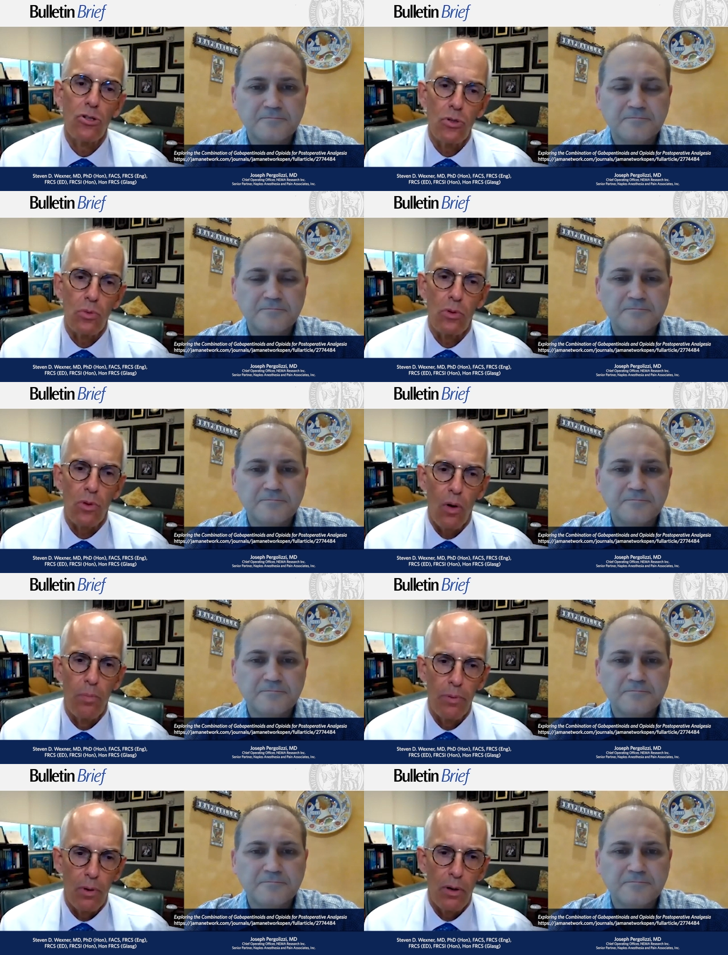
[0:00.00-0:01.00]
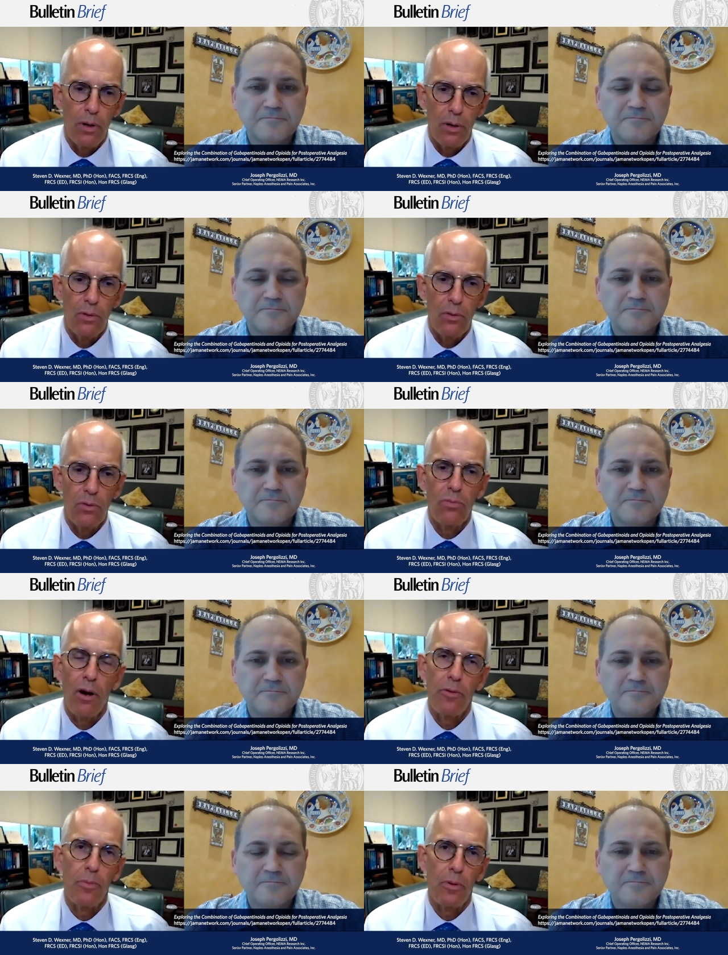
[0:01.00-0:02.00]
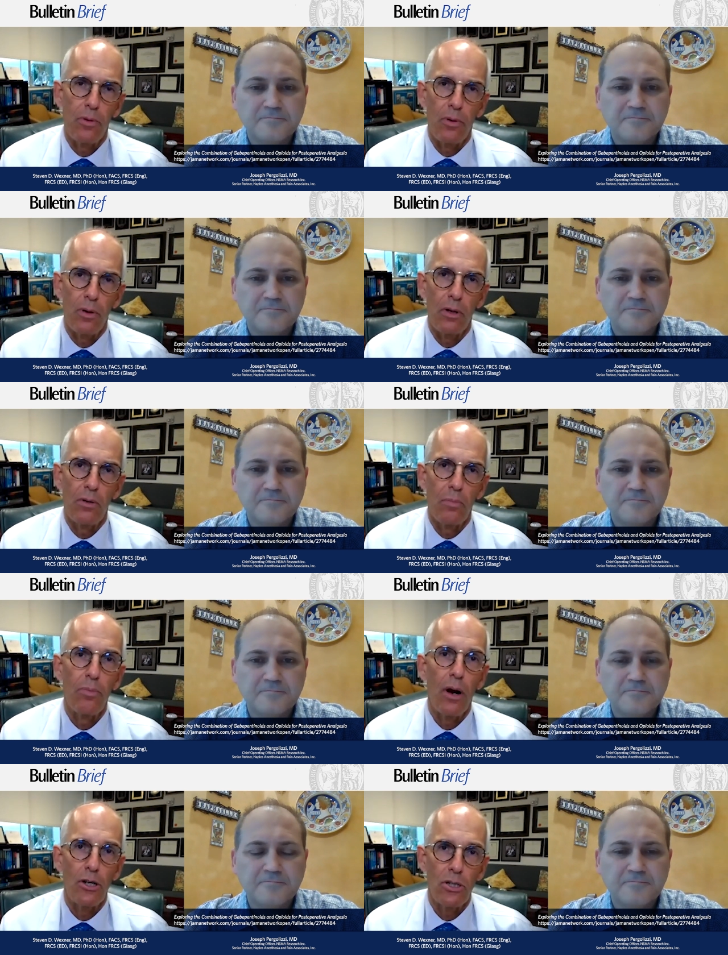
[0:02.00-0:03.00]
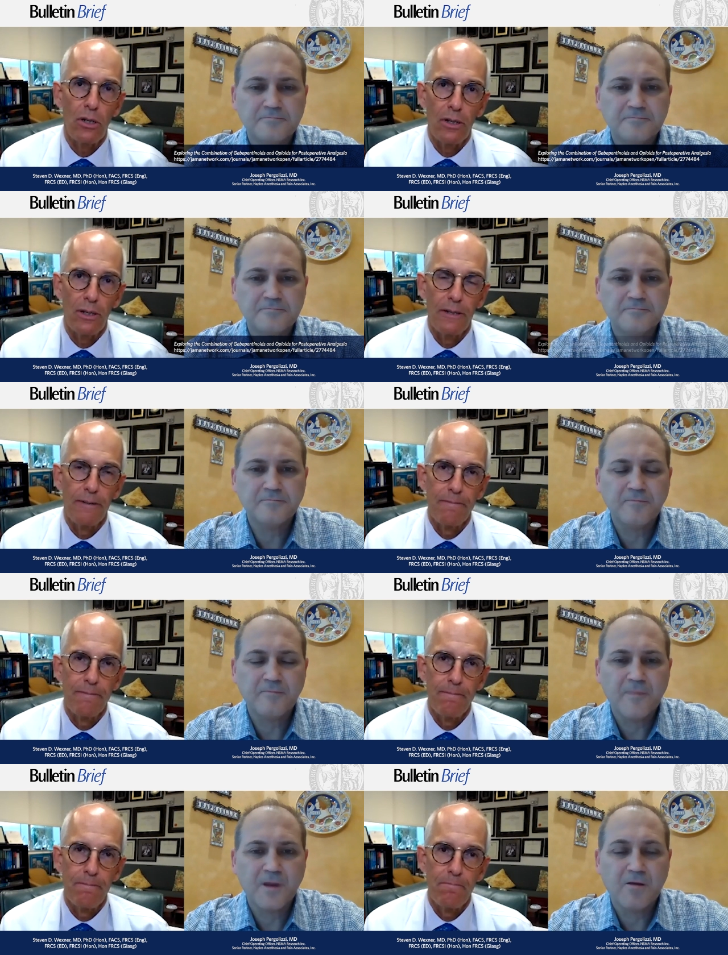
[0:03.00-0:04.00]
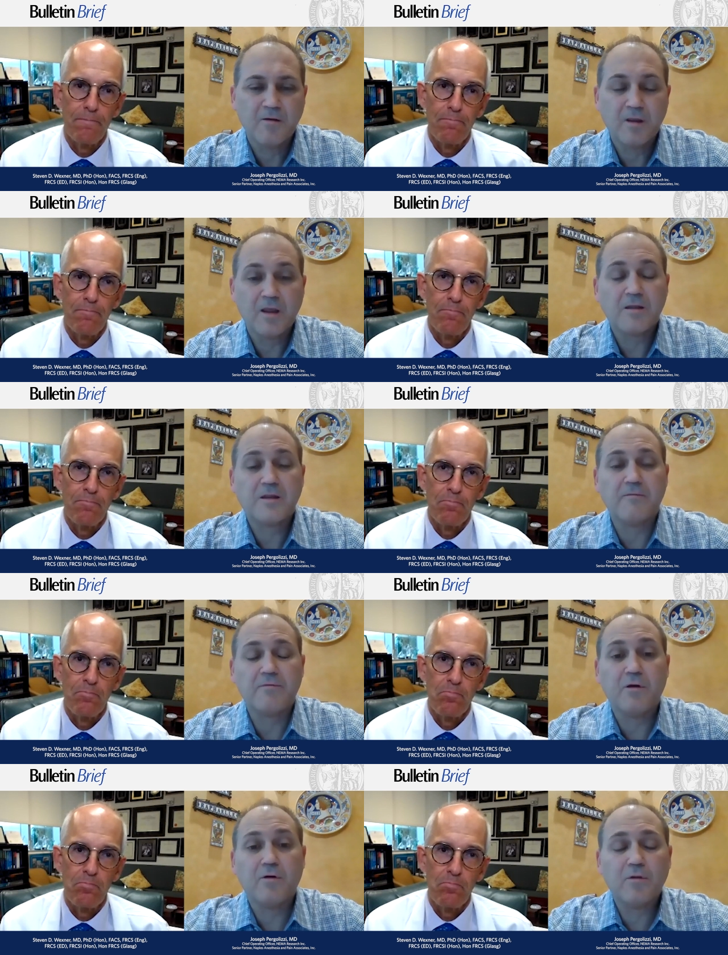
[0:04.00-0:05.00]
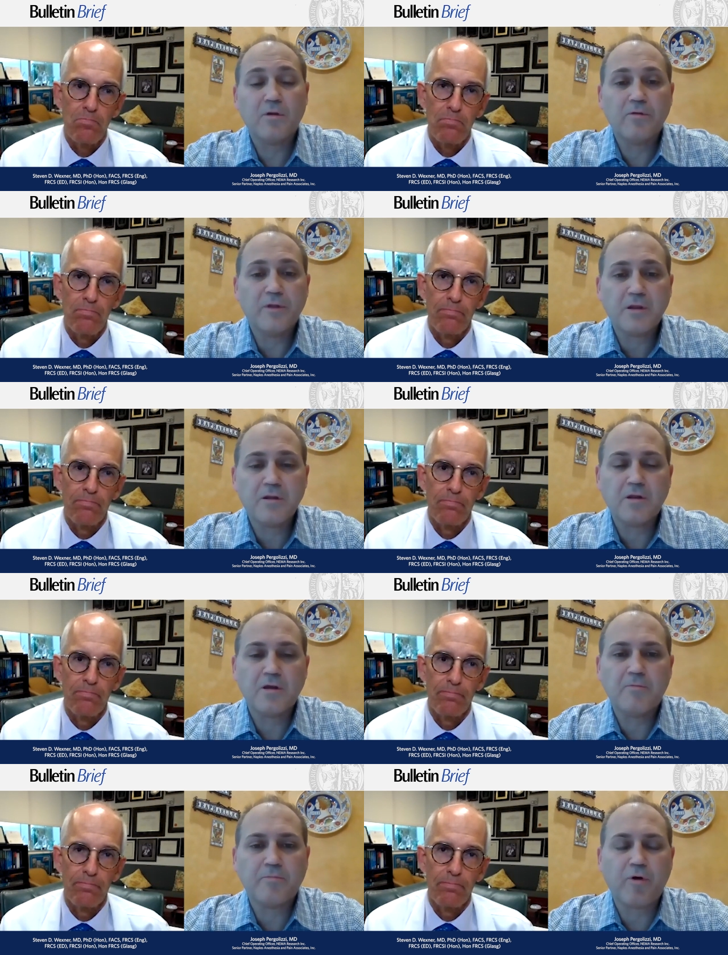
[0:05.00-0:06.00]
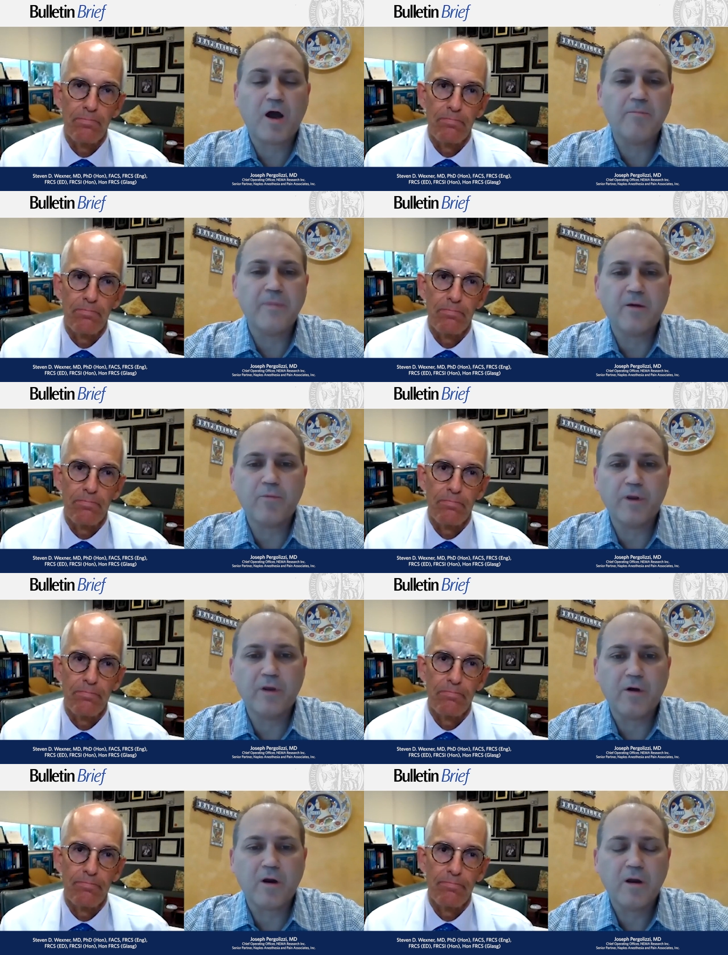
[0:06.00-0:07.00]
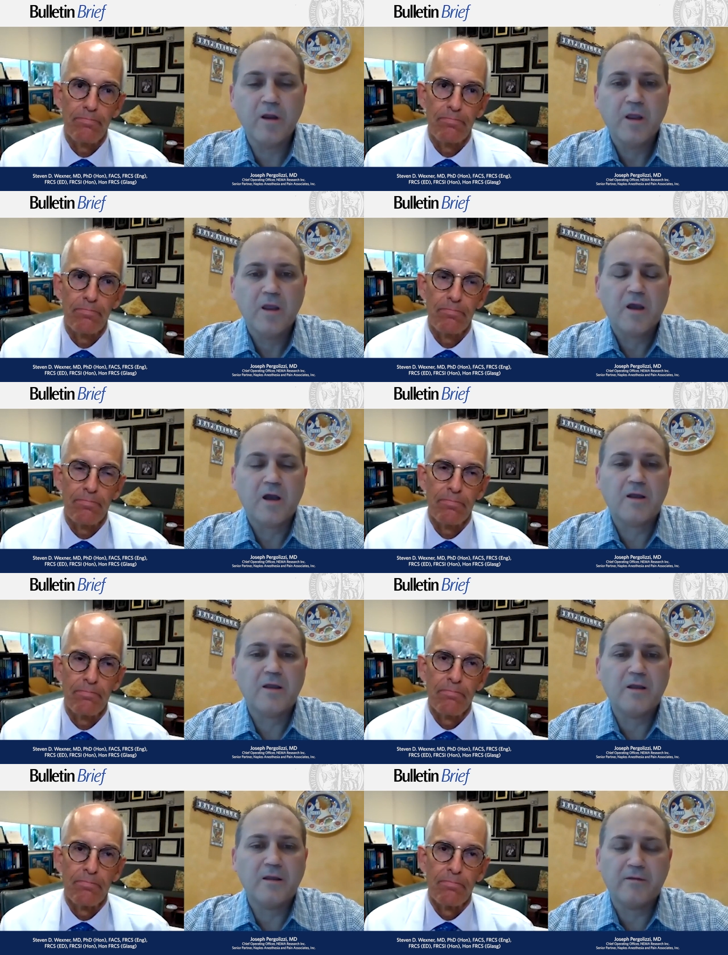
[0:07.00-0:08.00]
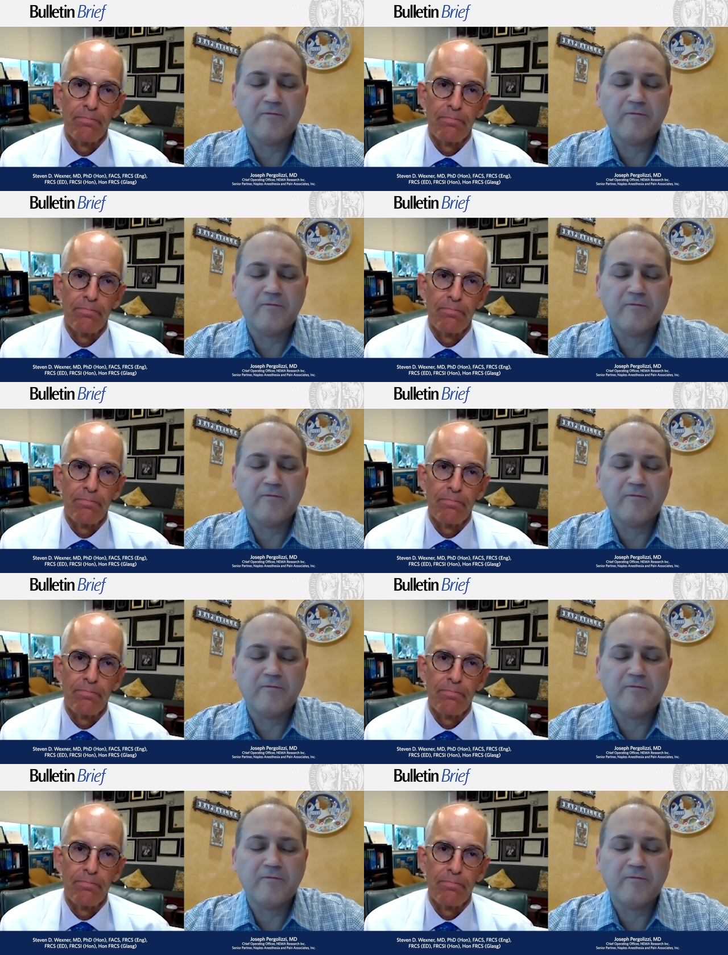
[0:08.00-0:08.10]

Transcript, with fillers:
Speaker 1: issues with opioid induced respiratory depression. Yeah, Steve. So, you know, this is a
Speaker 2: problem that we are uh,